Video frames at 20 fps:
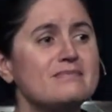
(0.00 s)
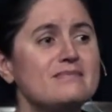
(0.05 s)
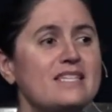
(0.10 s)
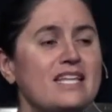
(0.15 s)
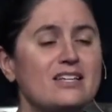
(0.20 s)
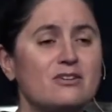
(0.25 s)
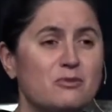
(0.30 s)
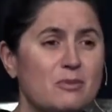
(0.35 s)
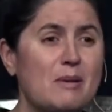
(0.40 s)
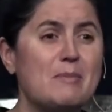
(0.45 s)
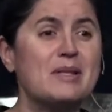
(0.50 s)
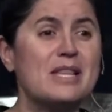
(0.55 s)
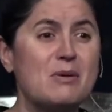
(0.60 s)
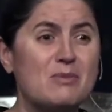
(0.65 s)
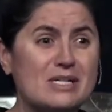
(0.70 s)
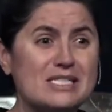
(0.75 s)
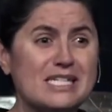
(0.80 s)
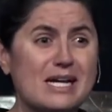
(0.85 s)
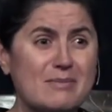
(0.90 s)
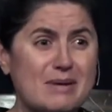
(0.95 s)
remember that
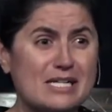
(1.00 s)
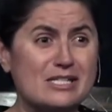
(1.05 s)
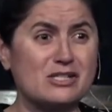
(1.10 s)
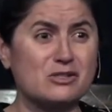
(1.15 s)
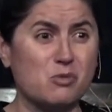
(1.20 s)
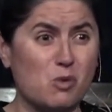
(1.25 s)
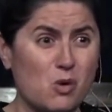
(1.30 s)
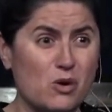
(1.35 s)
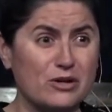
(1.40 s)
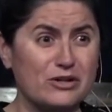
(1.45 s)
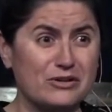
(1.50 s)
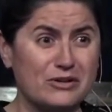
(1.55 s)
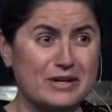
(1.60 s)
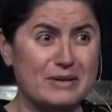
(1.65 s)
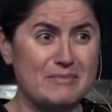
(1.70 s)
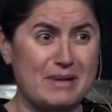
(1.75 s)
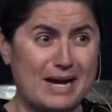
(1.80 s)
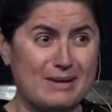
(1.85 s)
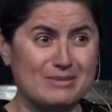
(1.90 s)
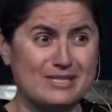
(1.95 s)
one time I swore during
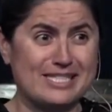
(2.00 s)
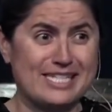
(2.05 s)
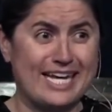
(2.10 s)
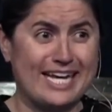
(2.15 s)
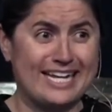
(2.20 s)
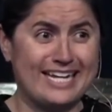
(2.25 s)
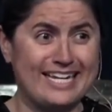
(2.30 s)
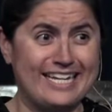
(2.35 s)
Bible study?